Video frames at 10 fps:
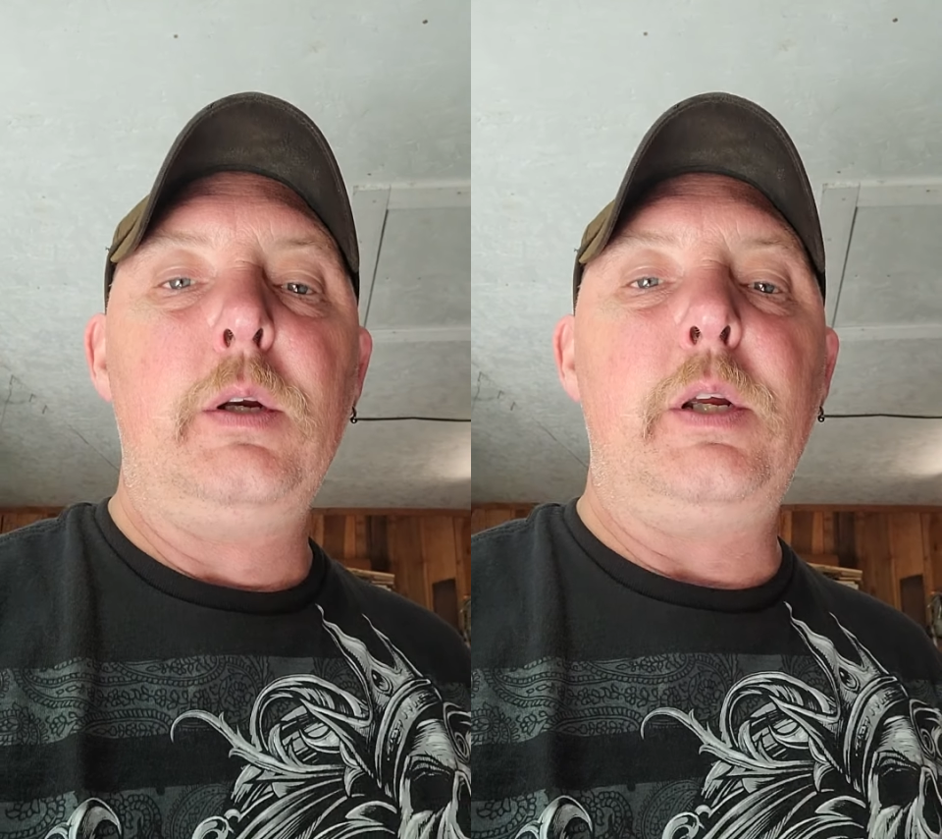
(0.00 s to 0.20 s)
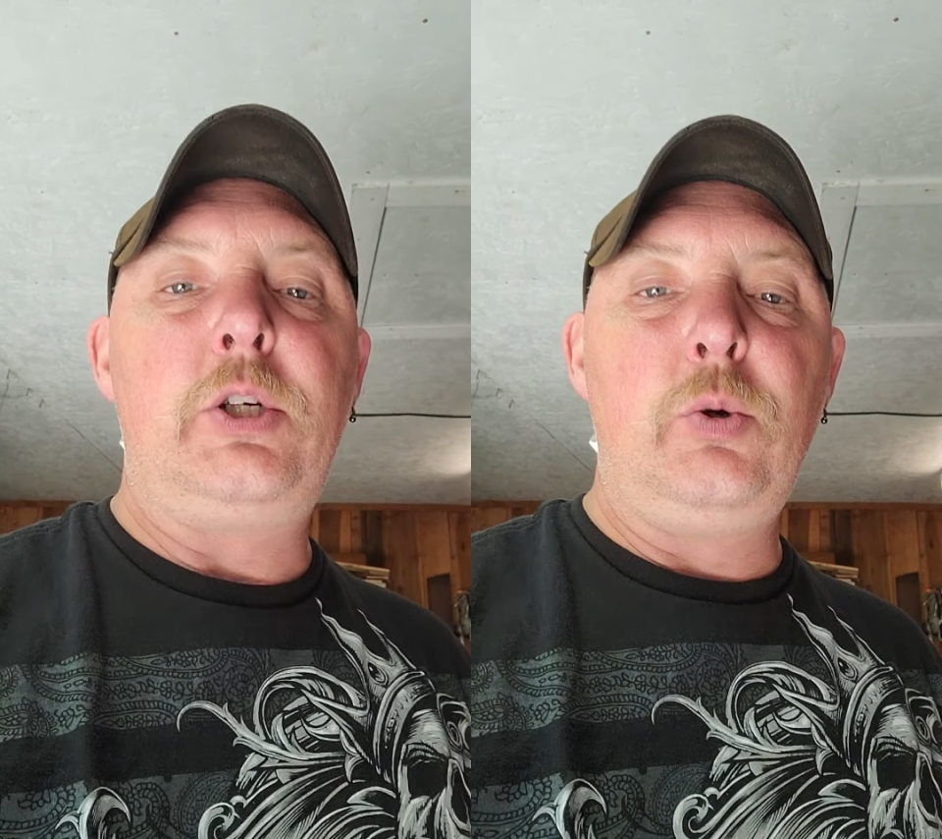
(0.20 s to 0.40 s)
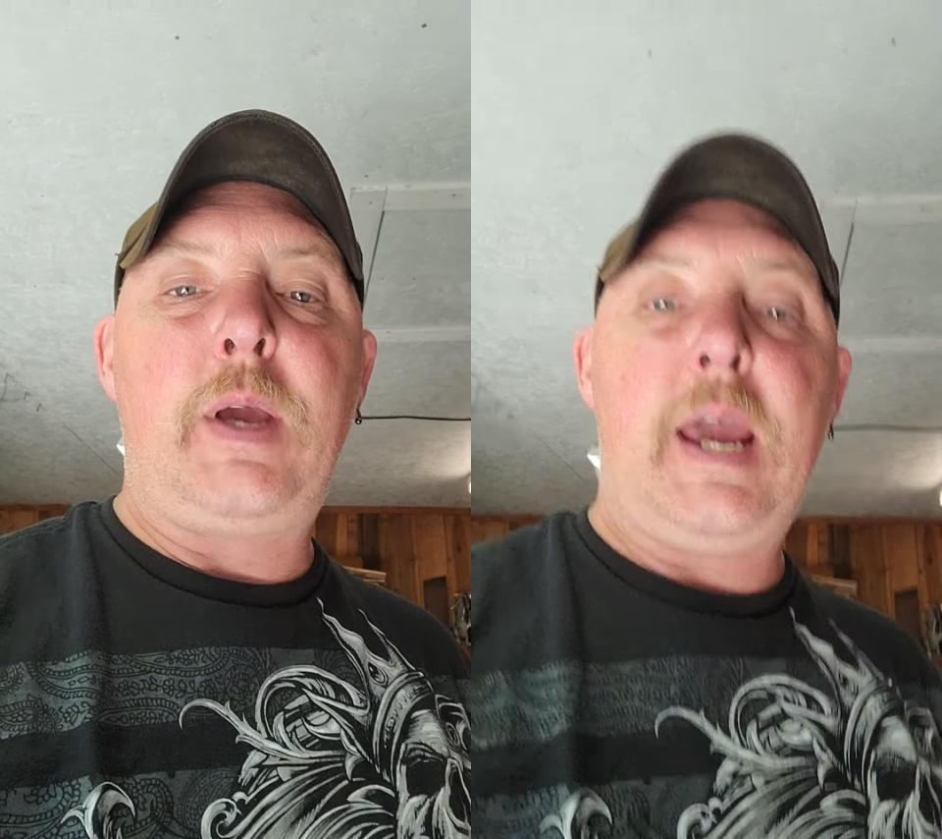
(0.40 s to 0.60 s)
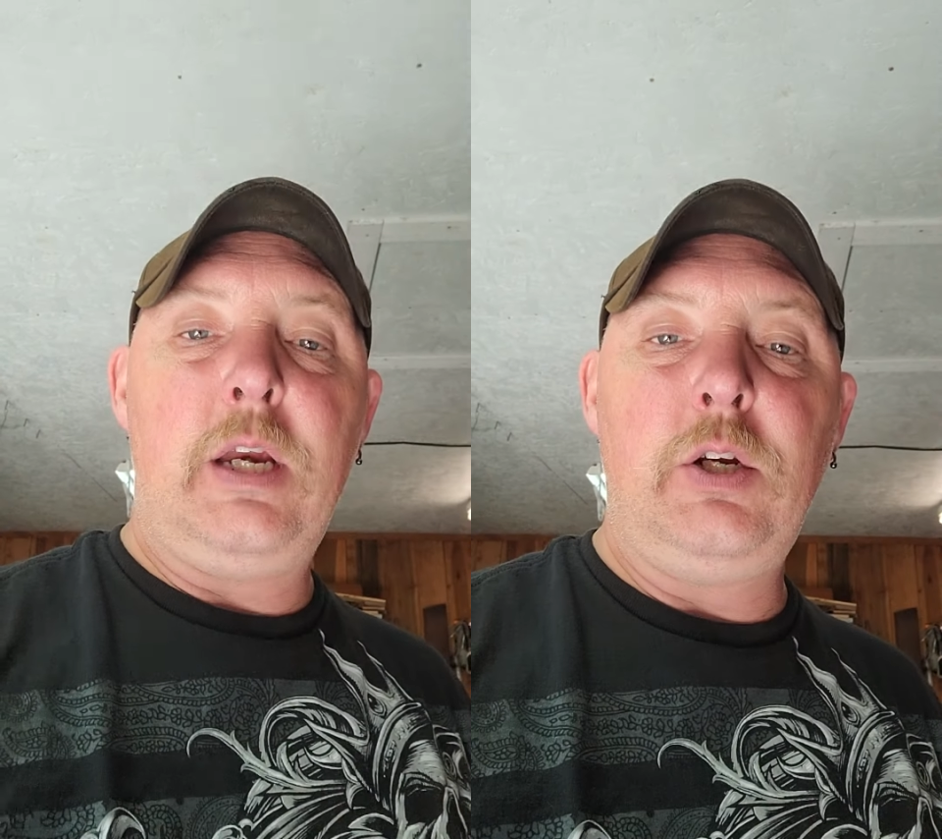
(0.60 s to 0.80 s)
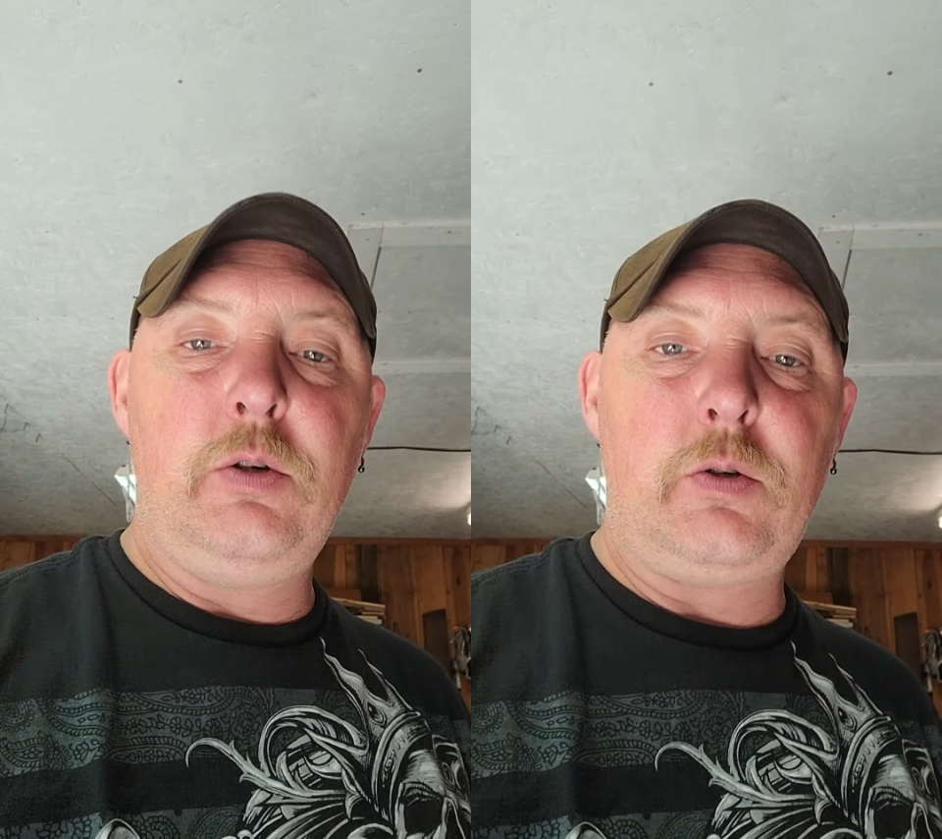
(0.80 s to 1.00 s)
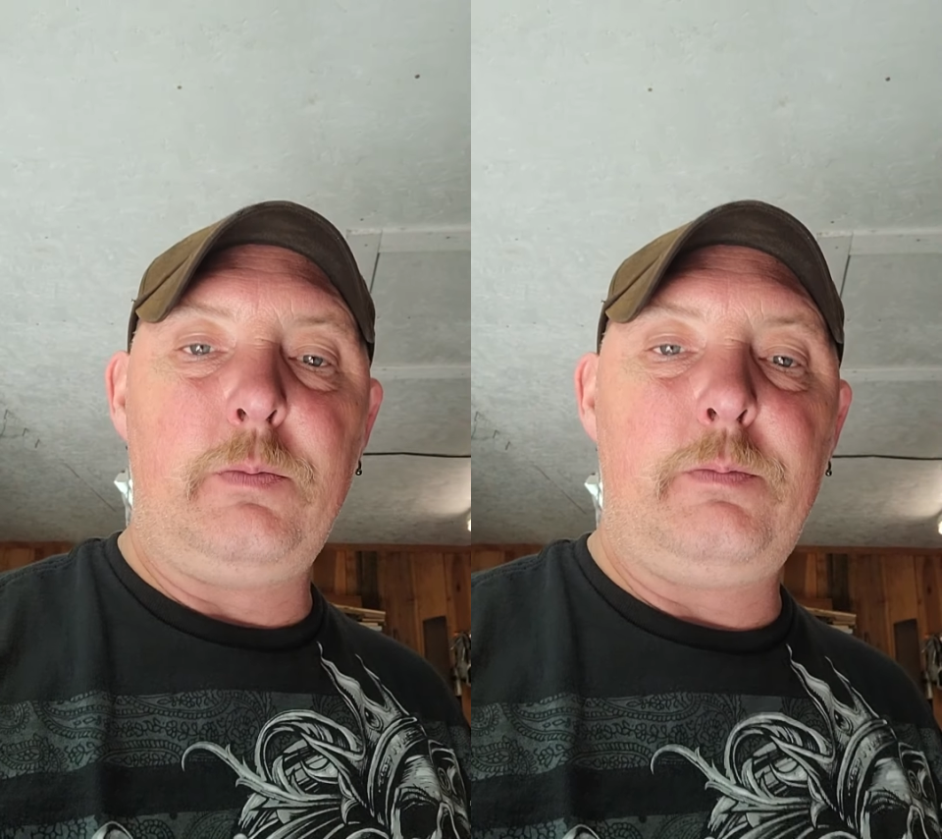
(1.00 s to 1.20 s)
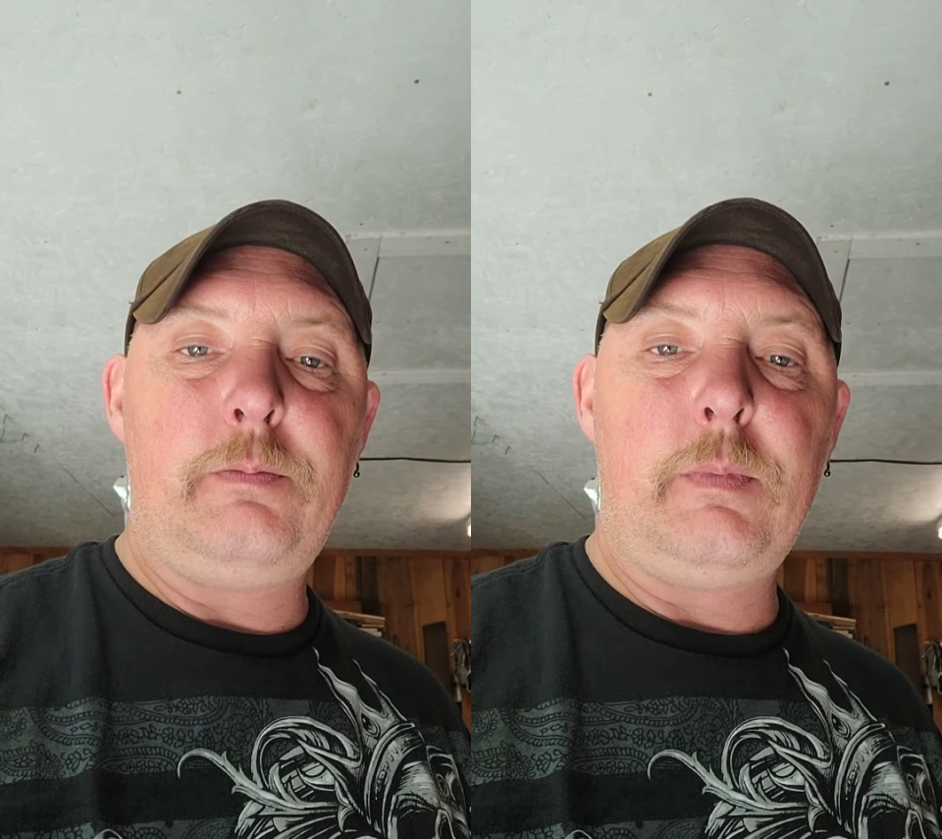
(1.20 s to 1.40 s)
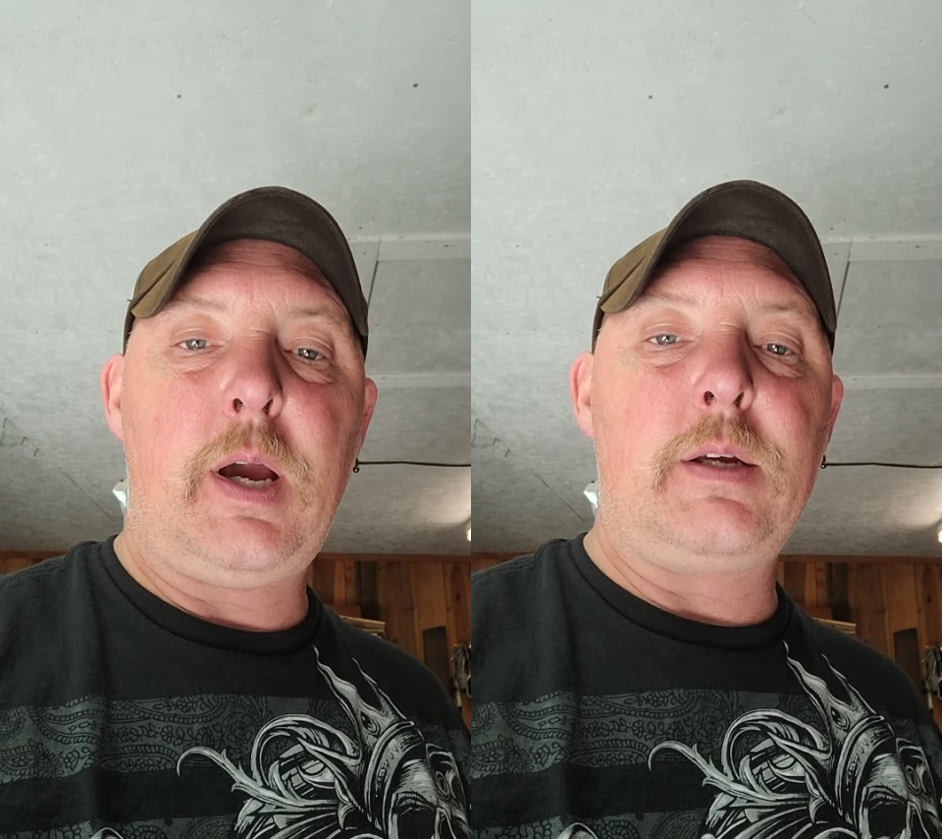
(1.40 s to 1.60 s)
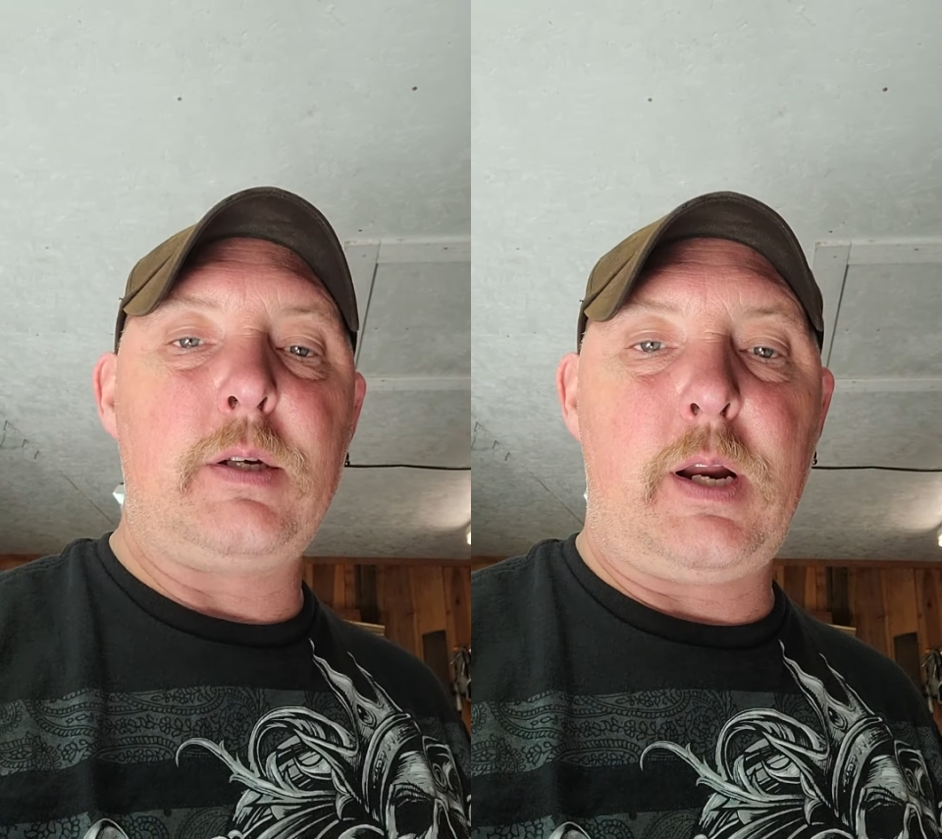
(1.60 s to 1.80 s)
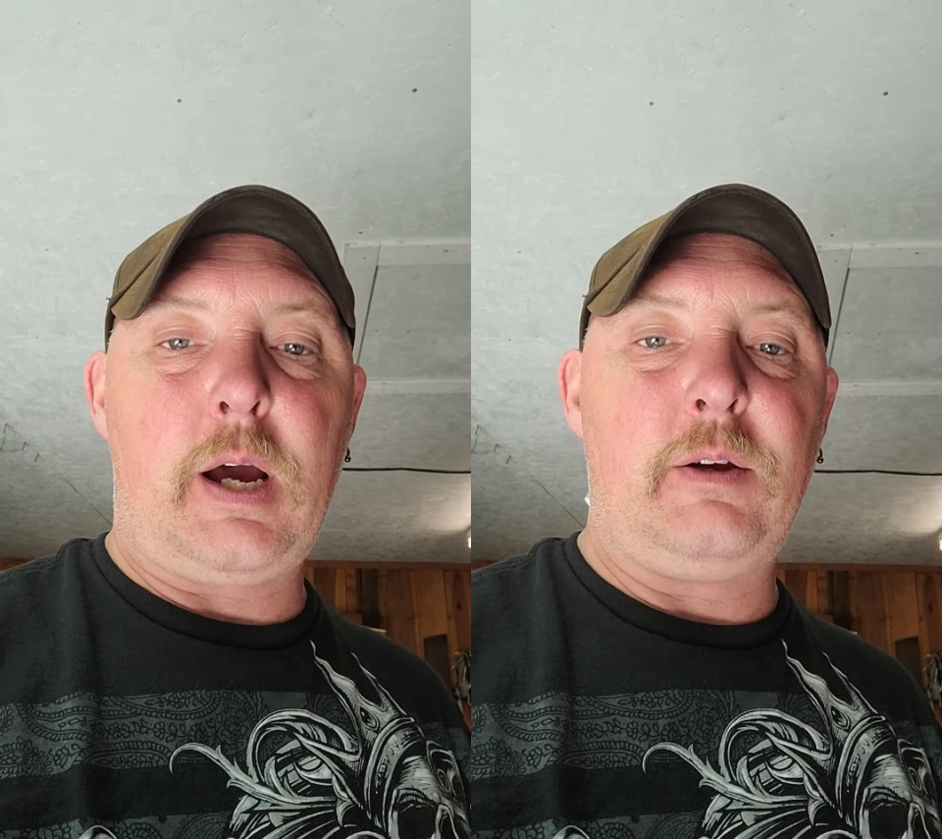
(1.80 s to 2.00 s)
that you can use them as
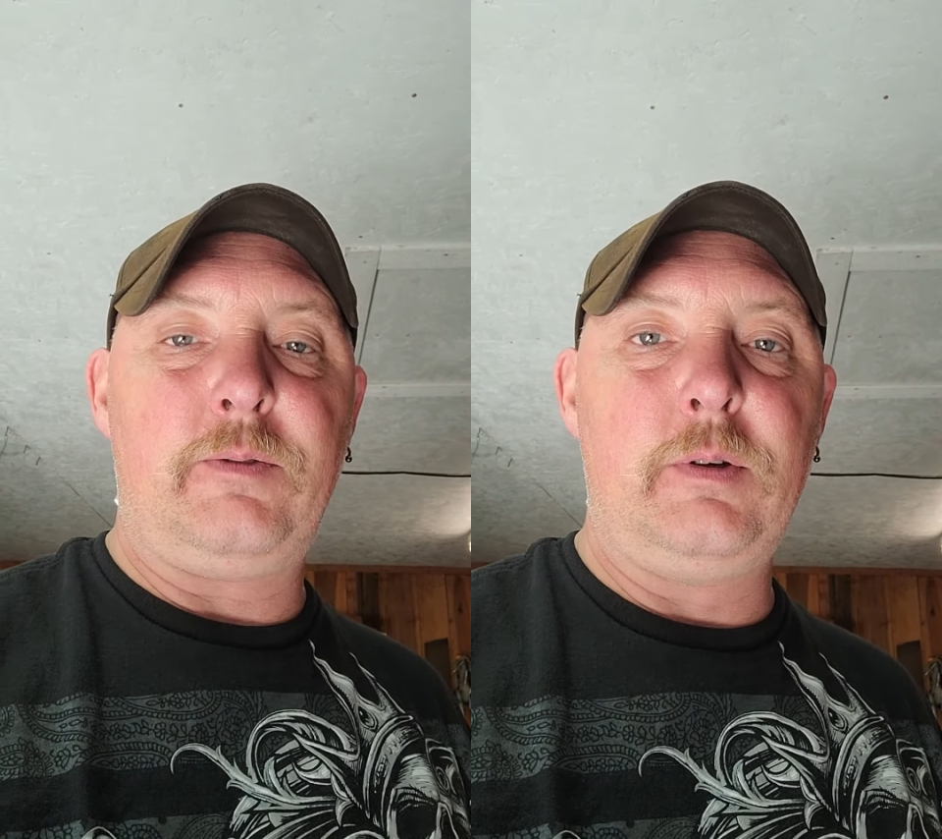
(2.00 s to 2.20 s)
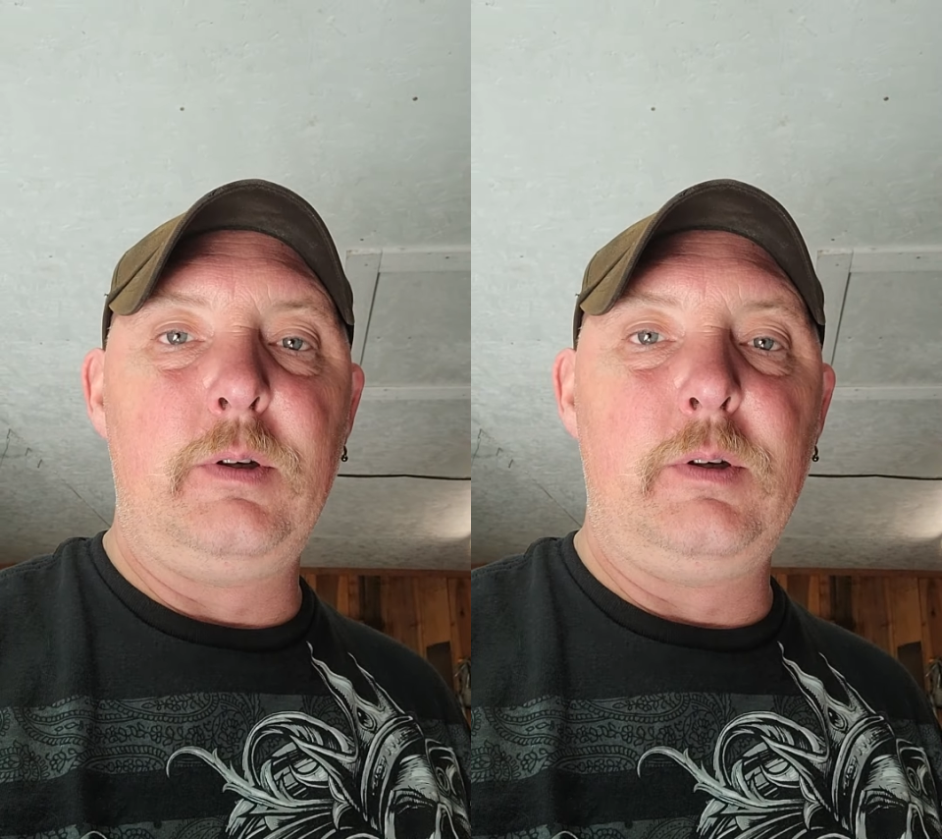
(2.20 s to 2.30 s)
a knife.